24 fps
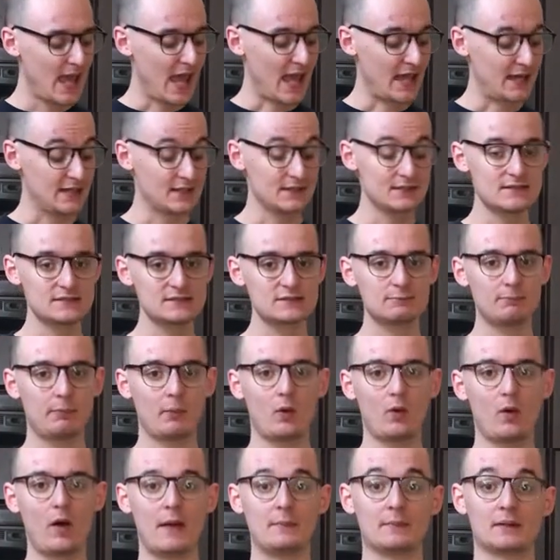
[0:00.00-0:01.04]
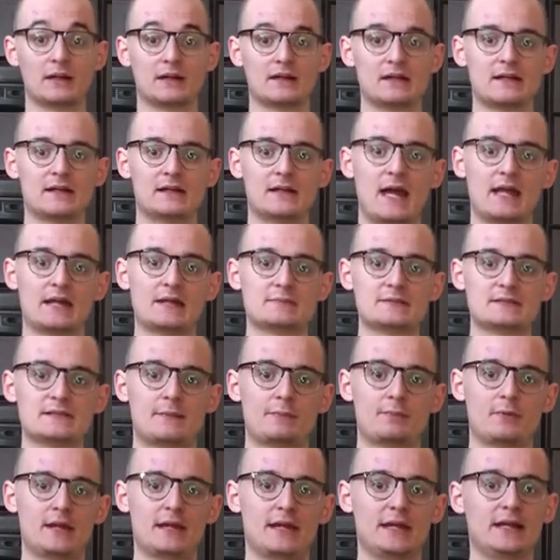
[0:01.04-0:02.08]
And in this bowl, I'm gonna end up
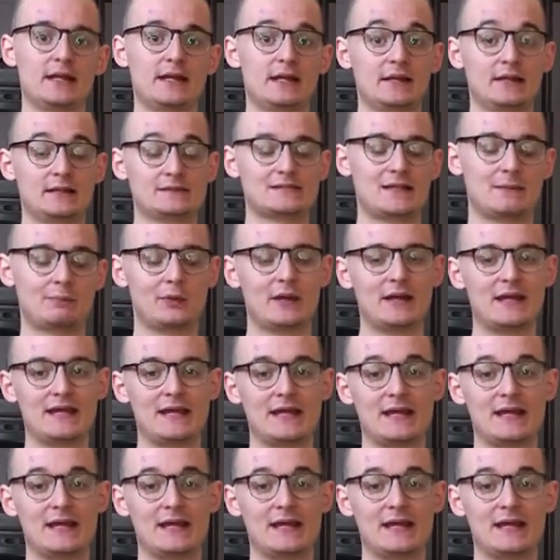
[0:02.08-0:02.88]
separating